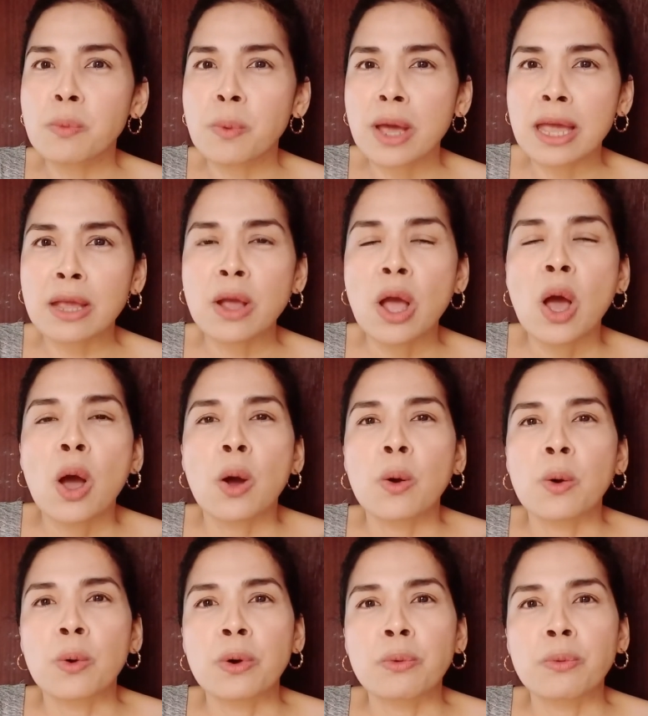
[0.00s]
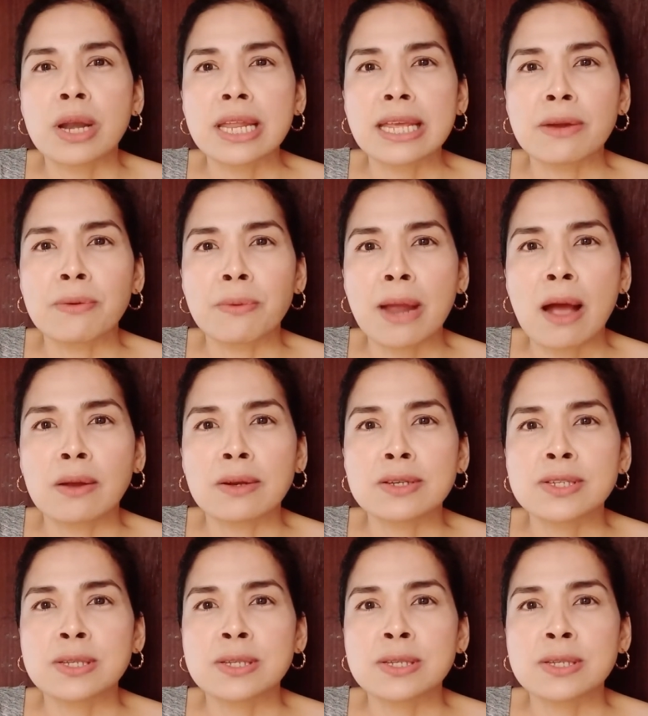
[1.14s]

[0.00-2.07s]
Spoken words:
away or running around.